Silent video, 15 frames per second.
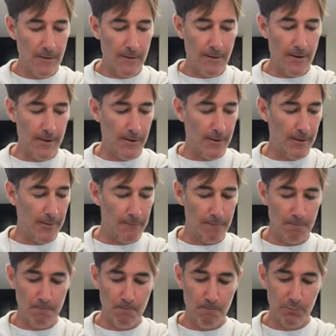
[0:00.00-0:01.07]
Um,
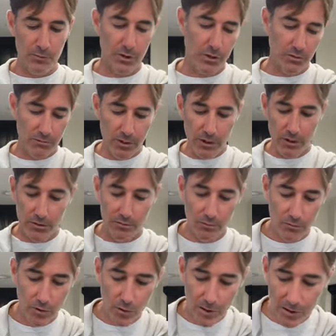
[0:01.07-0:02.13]
so, you know,
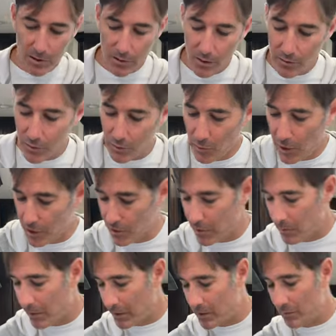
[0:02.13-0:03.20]
when you make two loaves of bread, you can
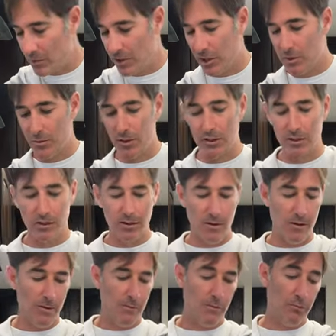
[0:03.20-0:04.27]
make some adjustments.
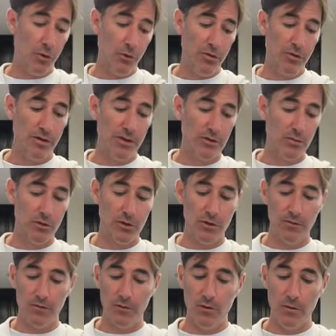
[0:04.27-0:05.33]
Both of these are
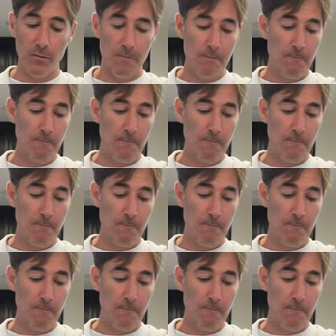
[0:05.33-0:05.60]
beautiful.